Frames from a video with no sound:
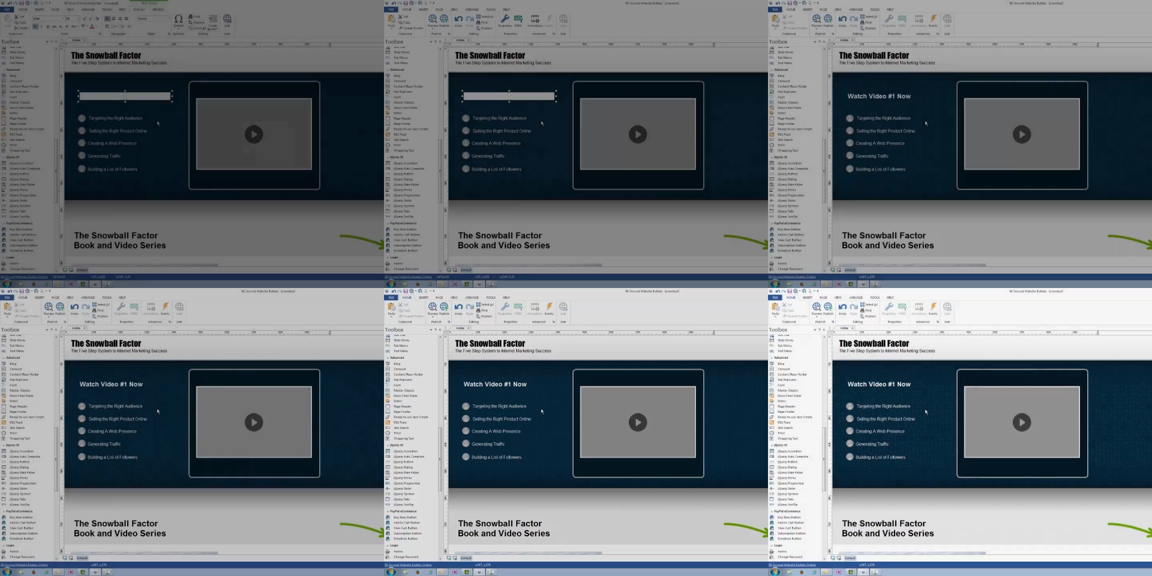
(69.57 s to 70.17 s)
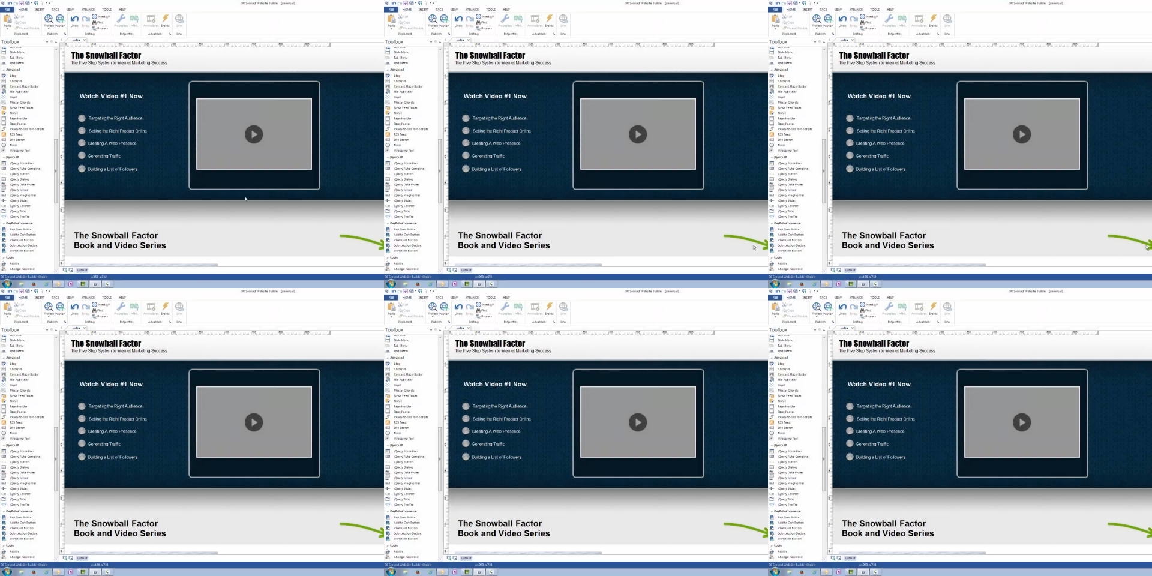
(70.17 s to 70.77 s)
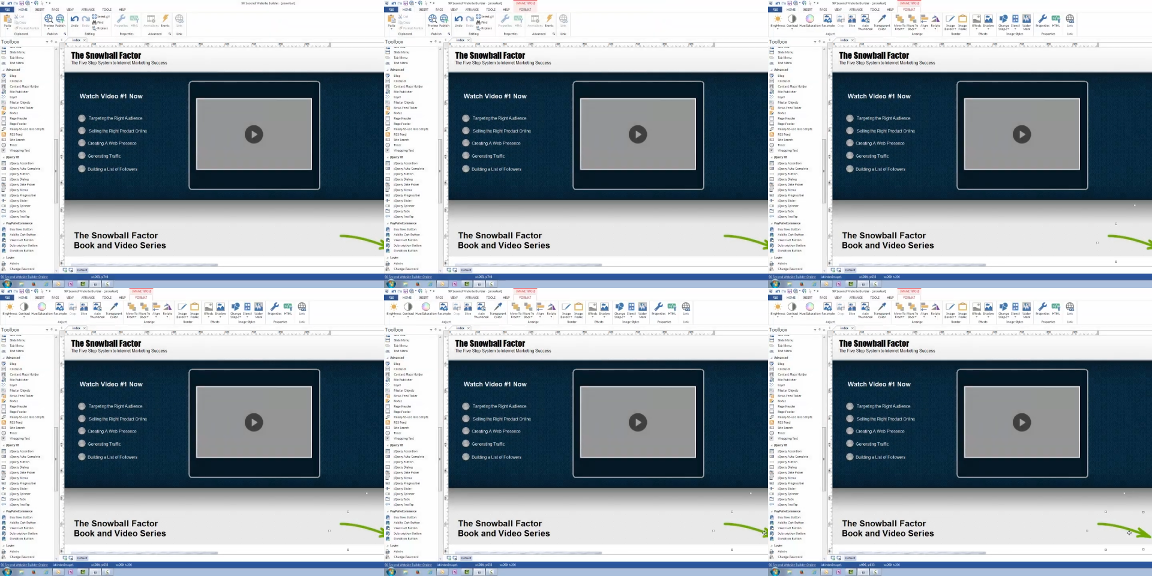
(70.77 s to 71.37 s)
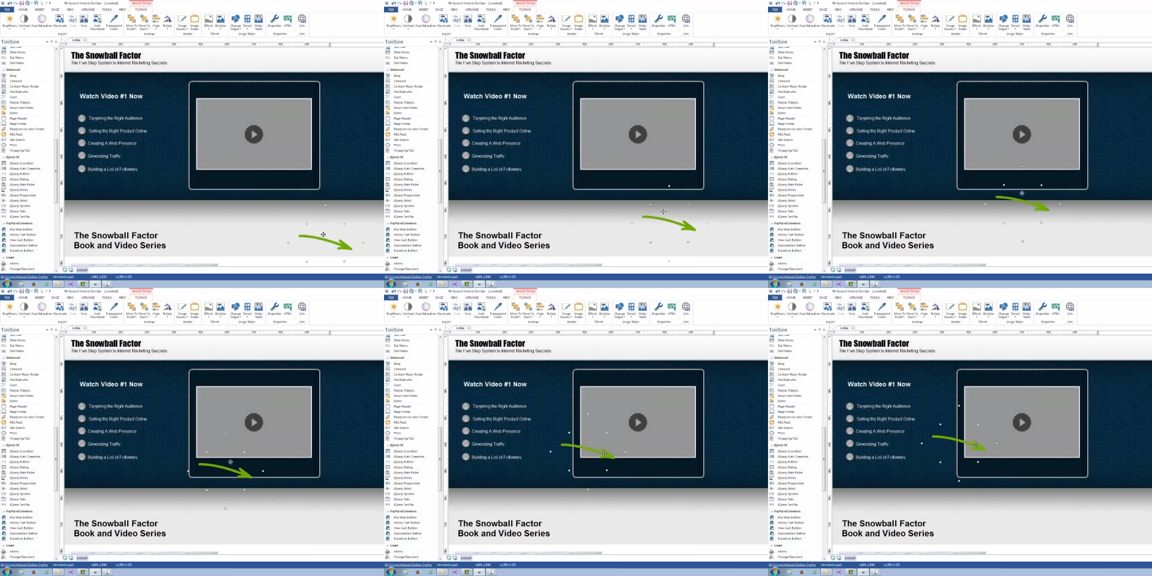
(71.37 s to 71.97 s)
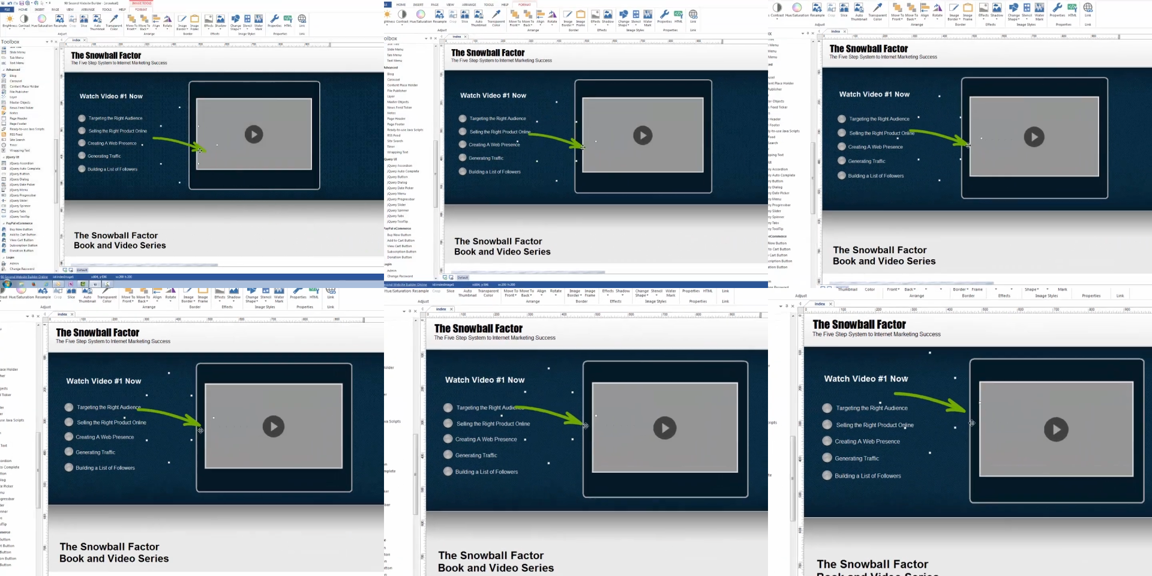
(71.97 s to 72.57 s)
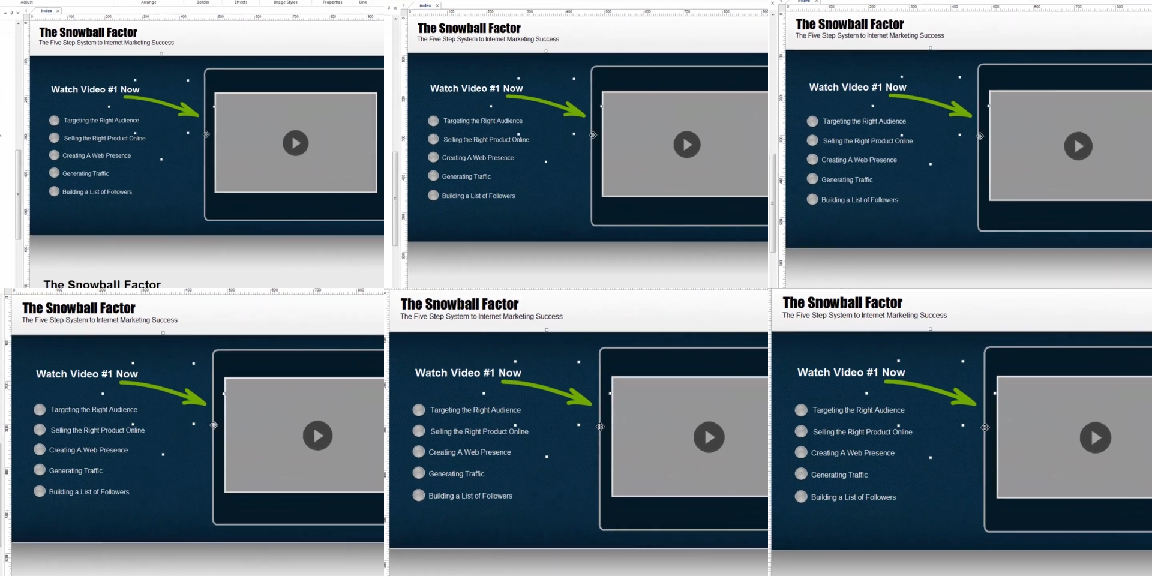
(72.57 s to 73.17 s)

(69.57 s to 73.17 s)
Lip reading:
(no speaker visible)